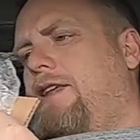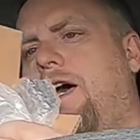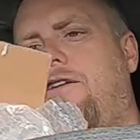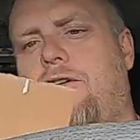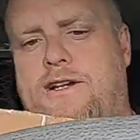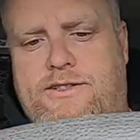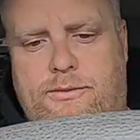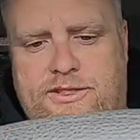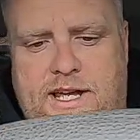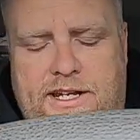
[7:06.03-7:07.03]
the address that
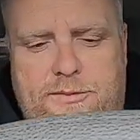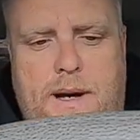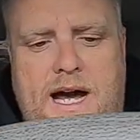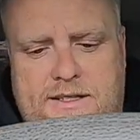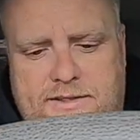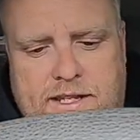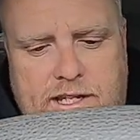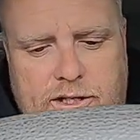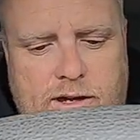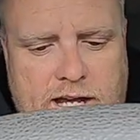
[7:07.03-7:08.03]
was on this box then
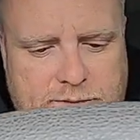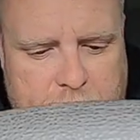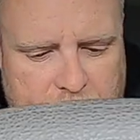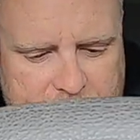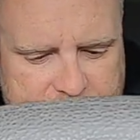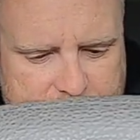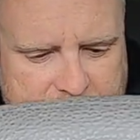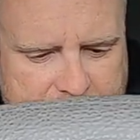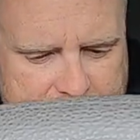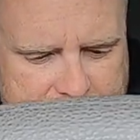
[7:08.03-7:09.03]
that you guys mailed it to me?